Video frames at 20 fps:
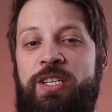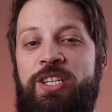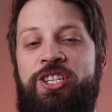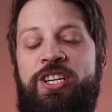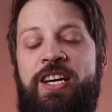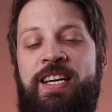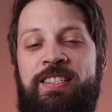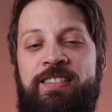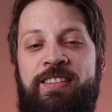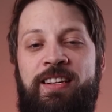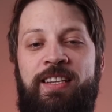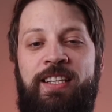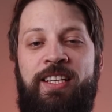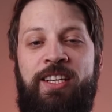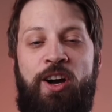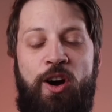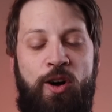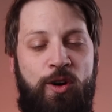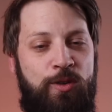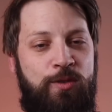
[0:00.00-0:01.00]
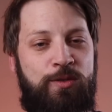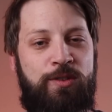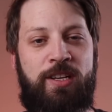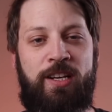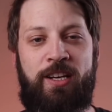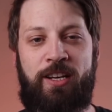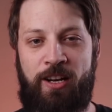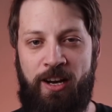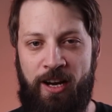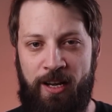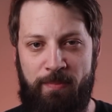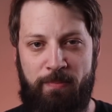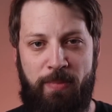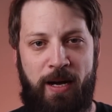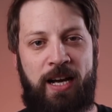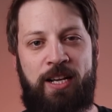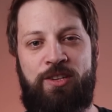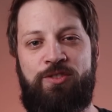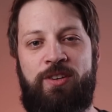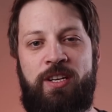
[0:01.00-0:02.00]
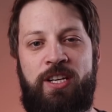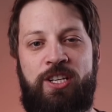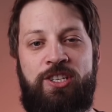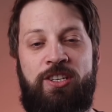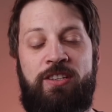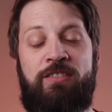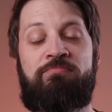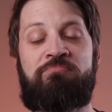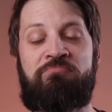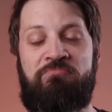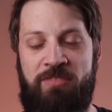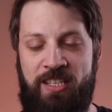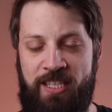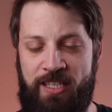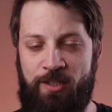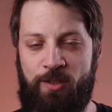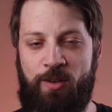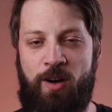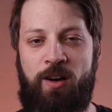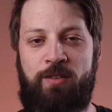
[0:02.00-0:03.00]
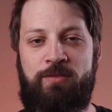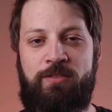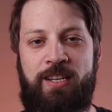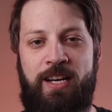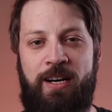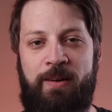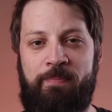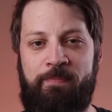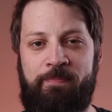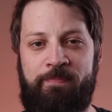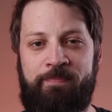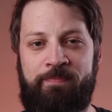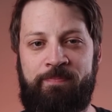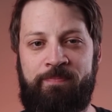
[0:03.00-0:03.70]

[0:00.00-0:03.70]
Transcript: suggest that the old nine bar tradition still holds up.